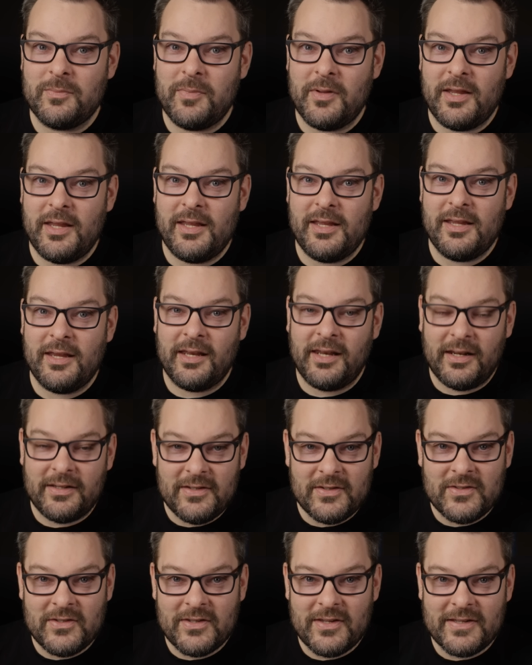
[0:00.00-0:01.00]
to be
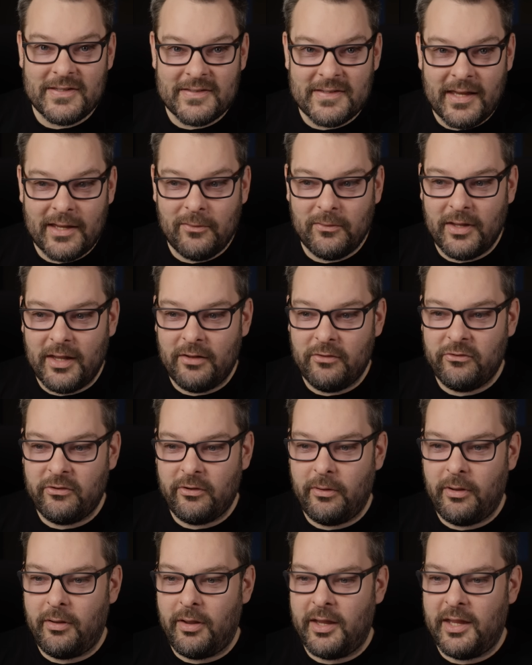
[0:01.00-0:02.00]
connected to this tailnet.
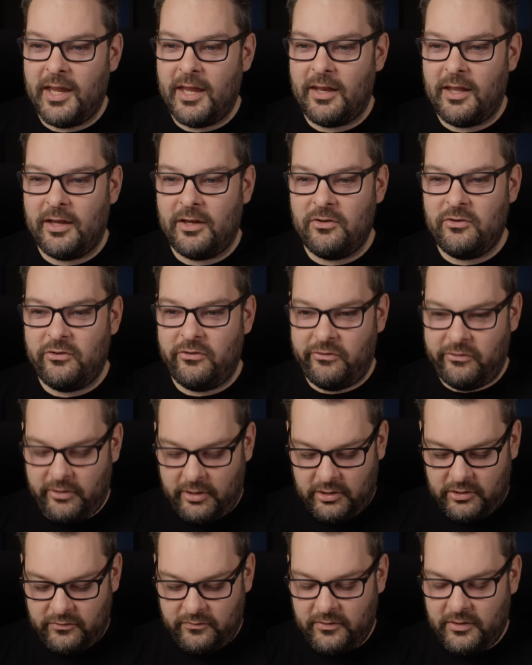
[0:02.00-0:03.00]
So again, I can just
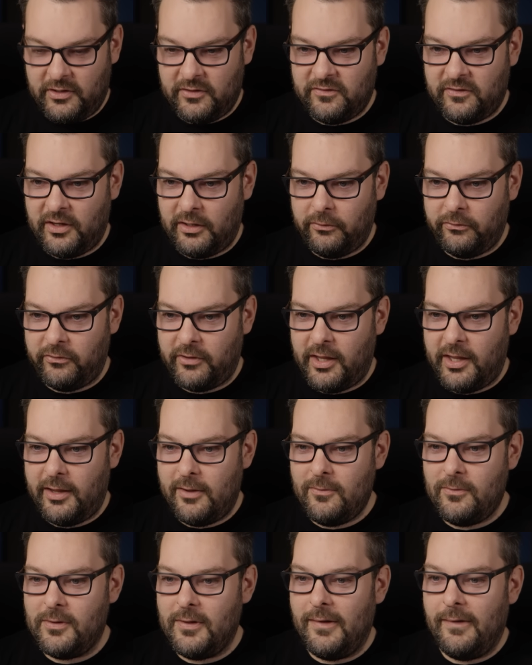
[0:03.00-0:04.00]
search for
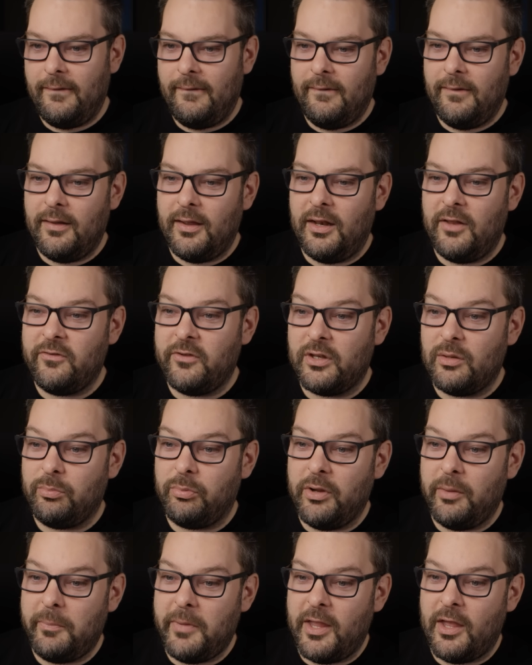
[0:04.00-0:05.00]
Tailscale and it's going to
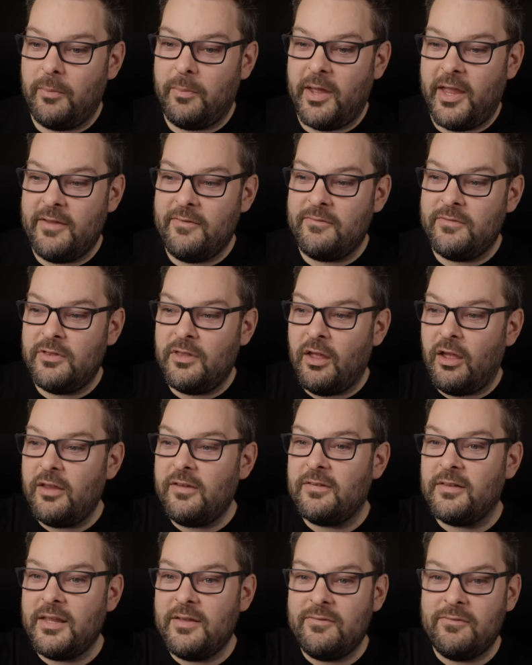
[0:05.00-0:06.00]
bring me up a
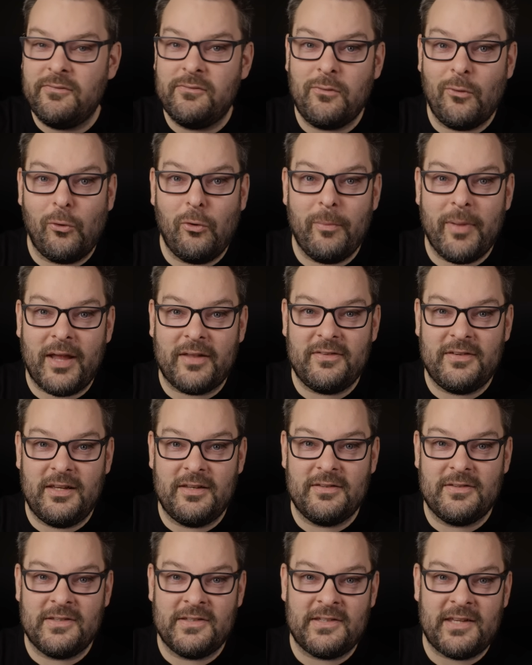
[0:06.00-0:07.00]
nicely
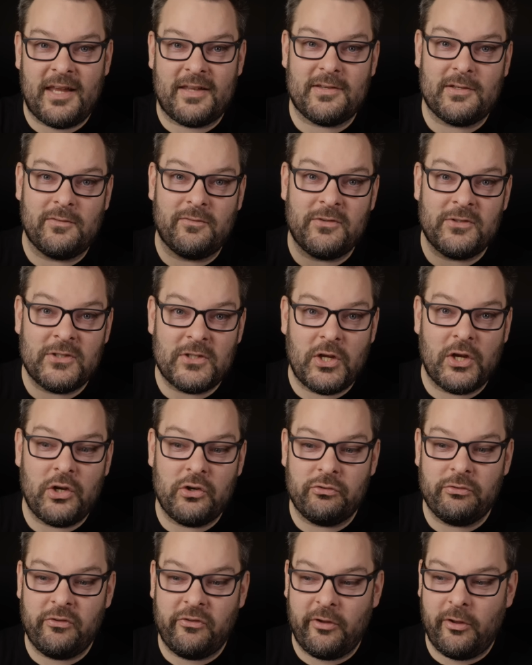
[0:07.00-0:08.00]
formatted set of
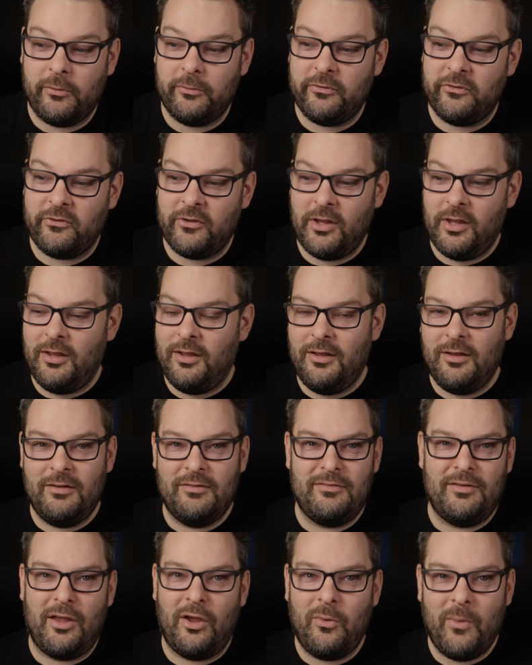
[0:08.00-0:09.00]
search results,
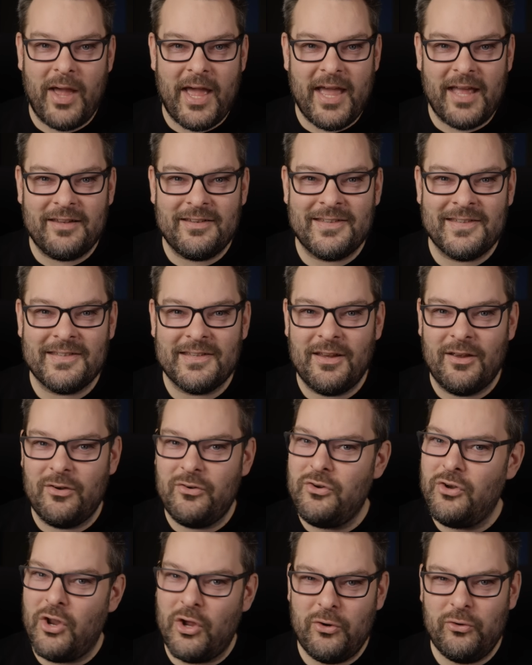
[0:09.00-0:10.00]
no ads,
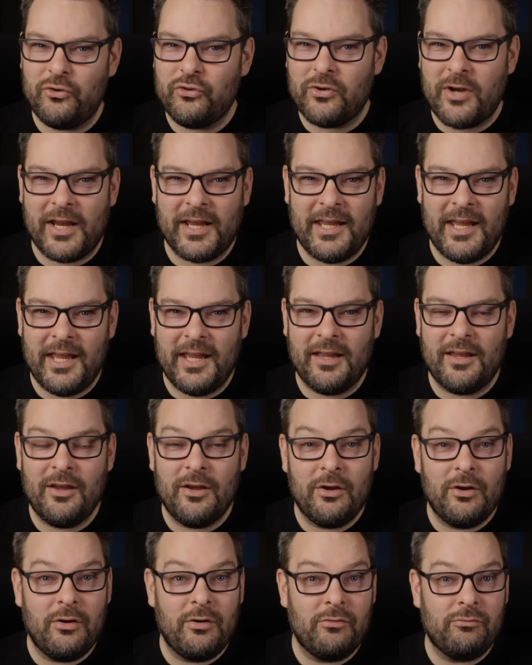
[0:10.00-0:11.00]
no tracking,
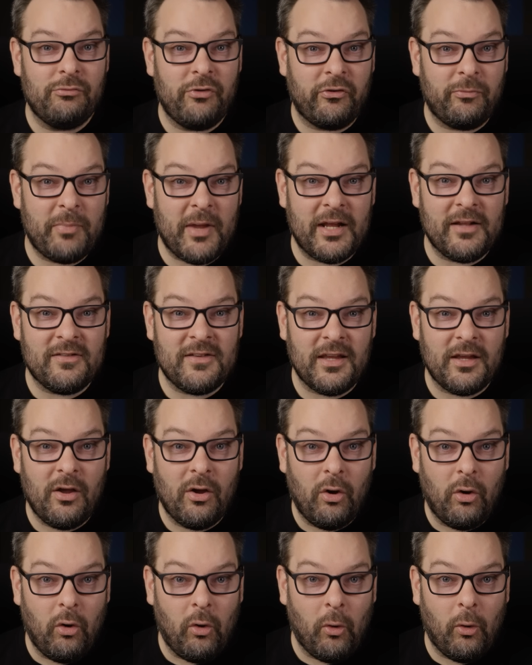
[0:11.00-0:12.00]
respecting
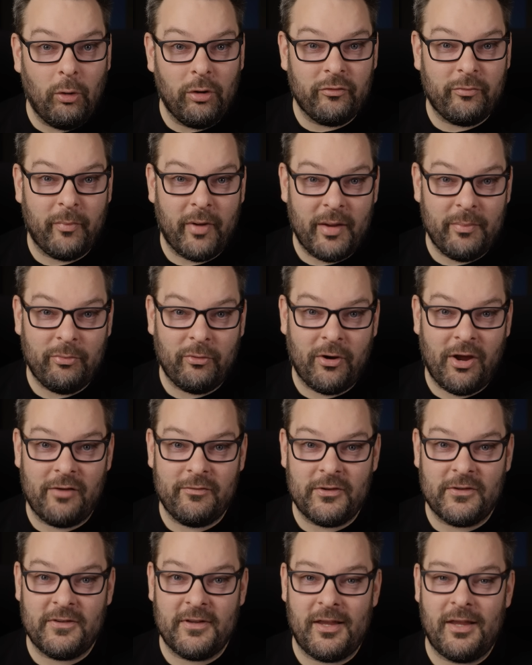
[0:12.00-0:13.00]
all of my
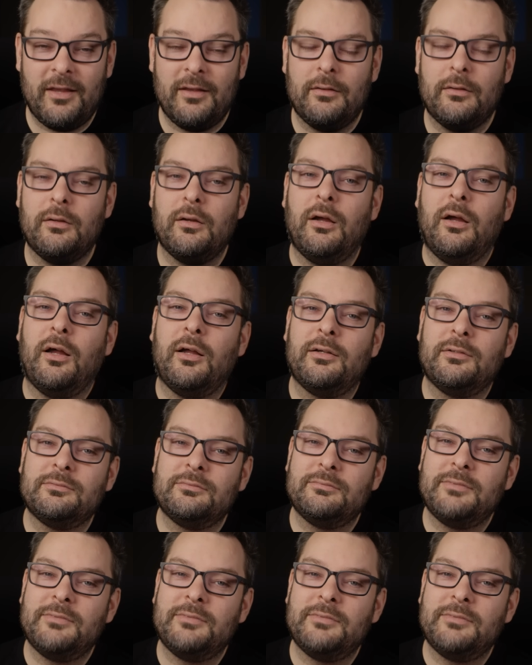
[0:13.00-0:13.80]
privacy. Oh,